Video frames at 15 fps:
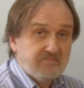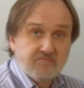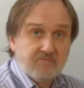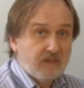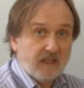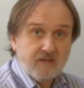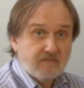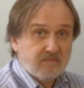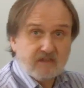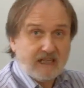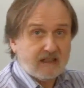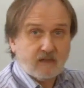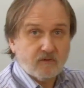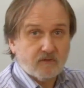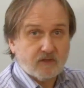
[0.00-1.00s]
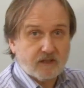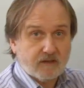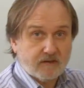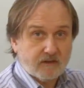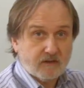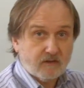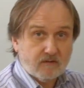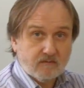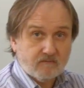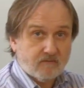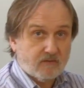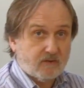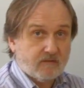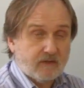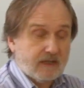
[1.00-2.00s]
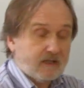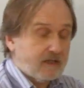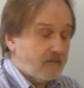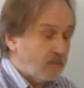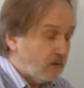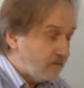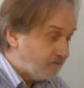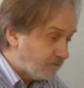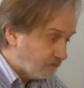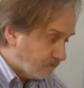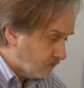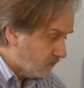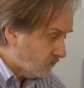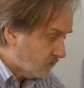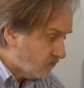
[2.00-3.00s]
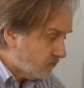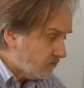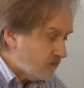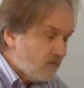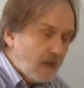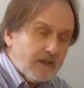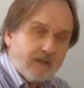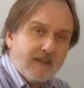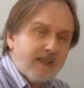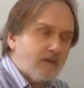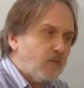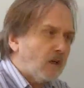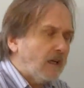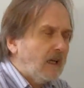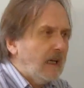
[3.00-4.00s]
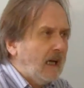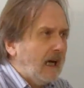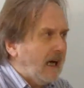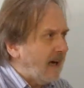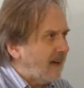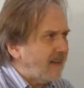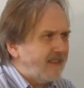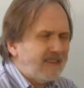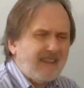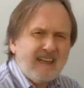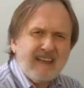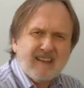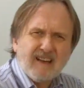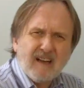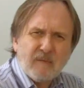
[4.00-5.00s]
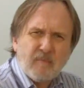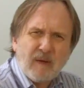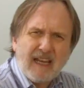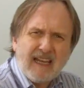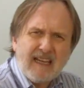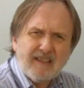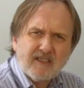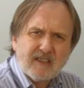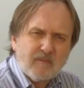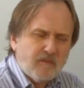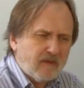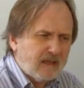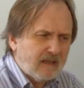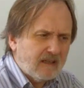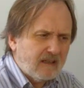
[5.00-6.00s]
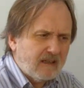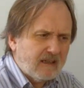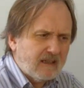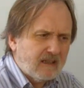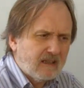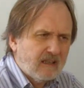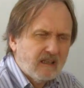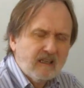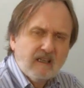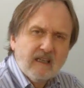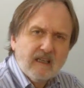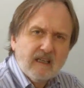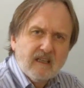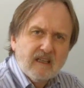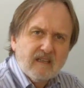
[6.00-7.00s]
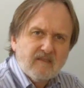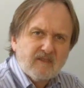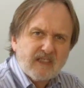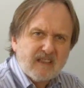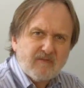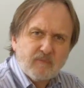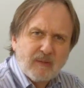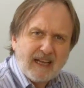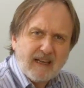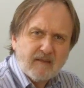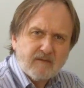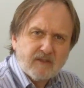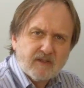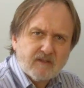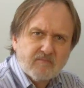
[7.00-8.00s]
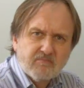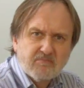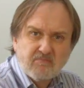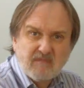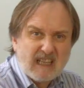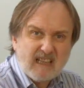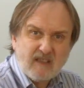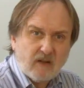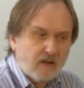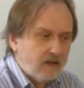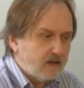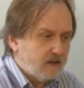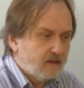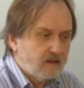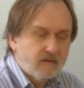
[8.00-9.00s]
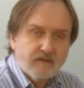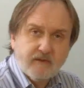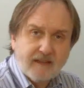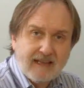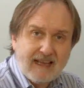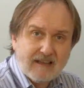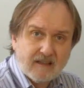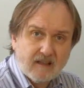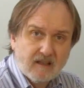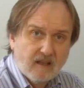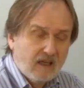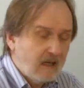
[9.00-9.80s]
No technical stuff at all. It's very simple. So that's one. And I think I paid something like seven pounds, ten dollars for that.